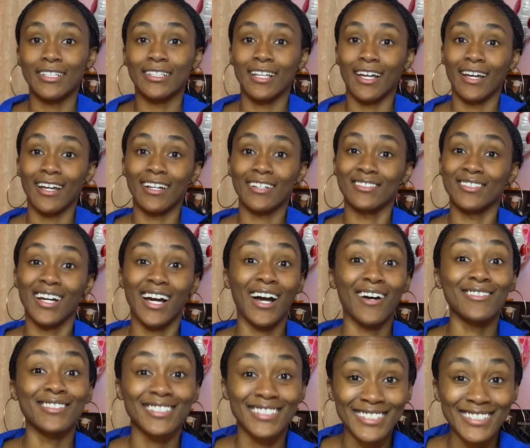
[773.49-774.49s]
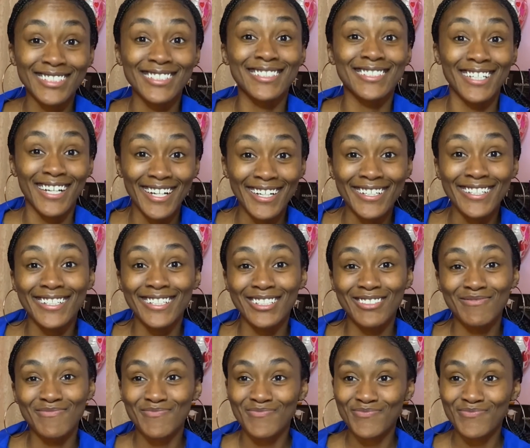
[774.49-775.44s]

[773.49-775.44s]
Like I was excited.